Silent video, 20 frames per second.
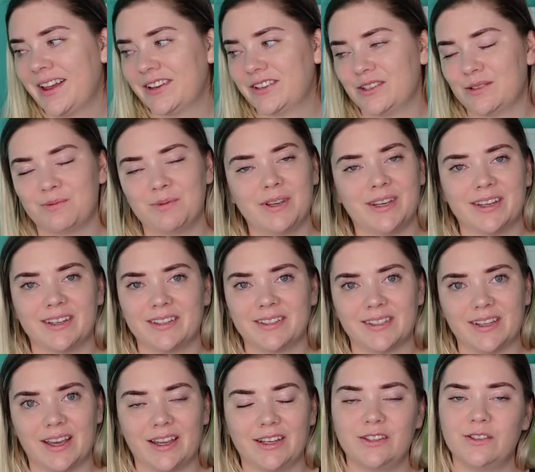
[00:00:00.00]
just because
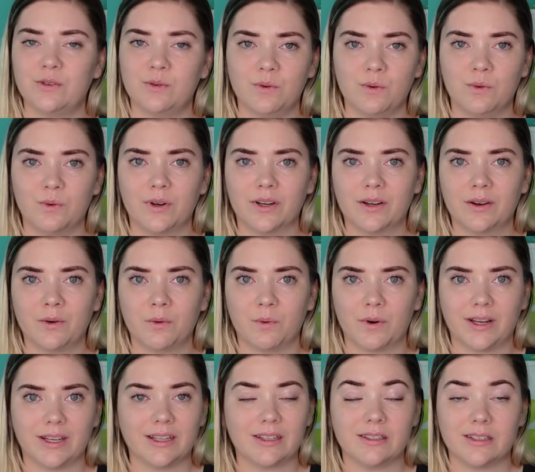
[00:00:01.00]
I do
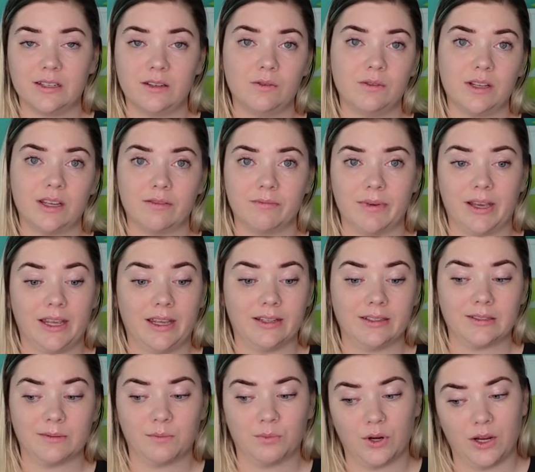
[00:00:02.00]
want to continue to give my
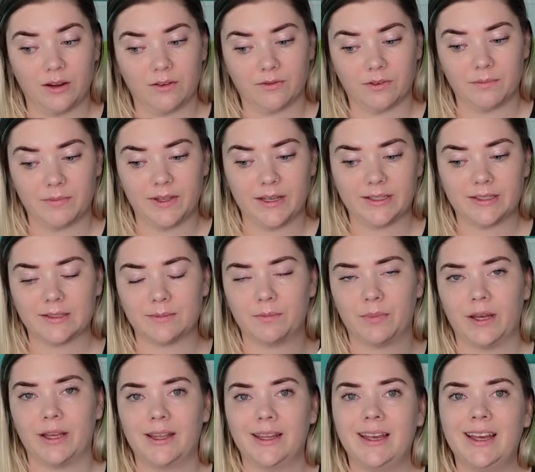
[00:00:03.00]
hands a break from this.
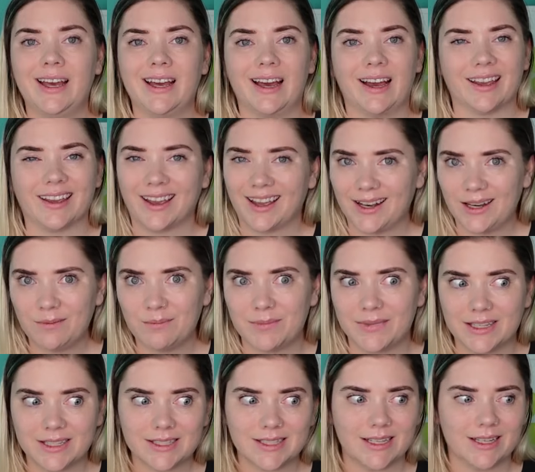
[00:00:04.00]
But kind of
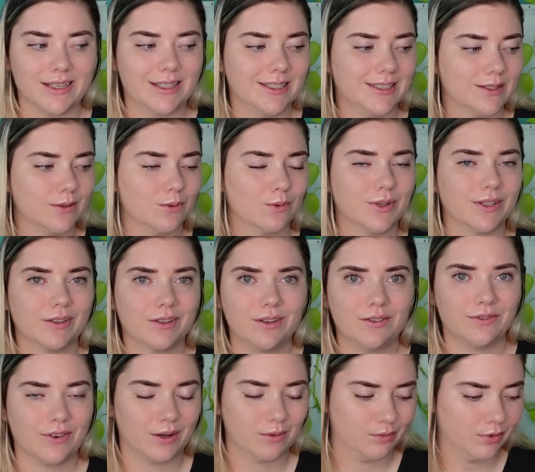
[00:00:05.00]
miss it. It's a really
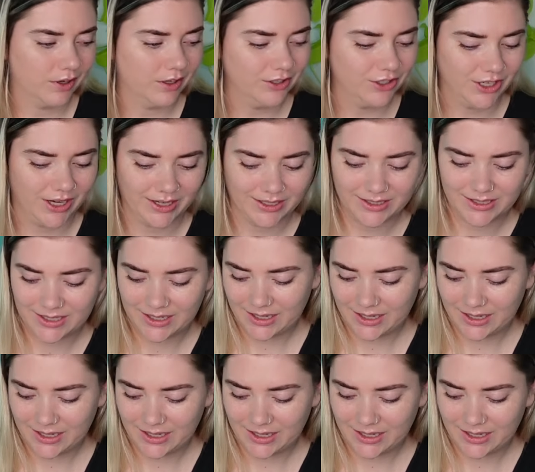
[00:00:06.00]
fun project.